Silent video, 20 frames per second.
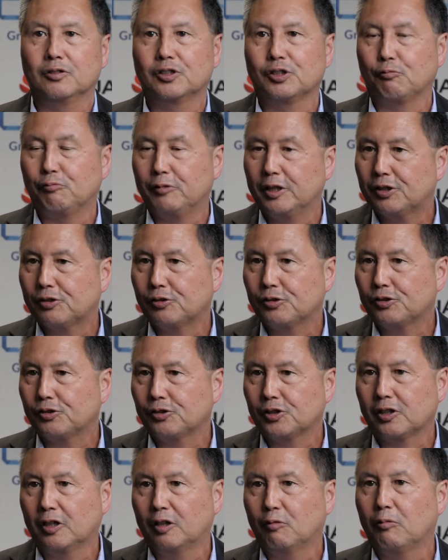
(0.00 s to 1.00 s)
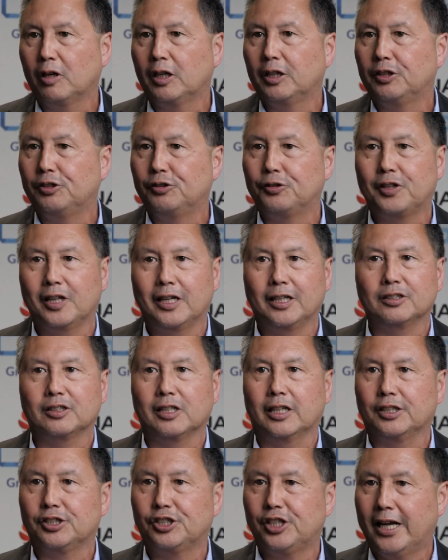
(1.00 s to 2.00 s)
So researchers are going to want to do things
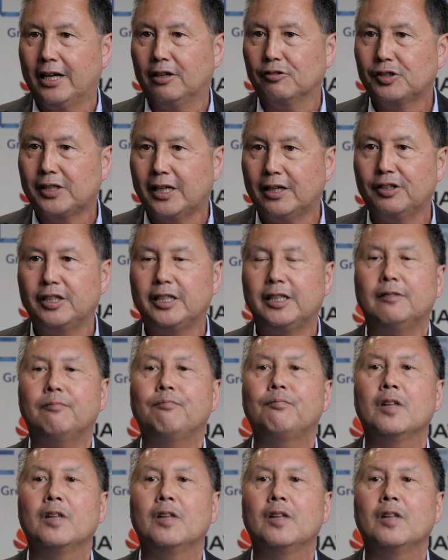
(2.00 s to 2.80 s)
like channel sounding.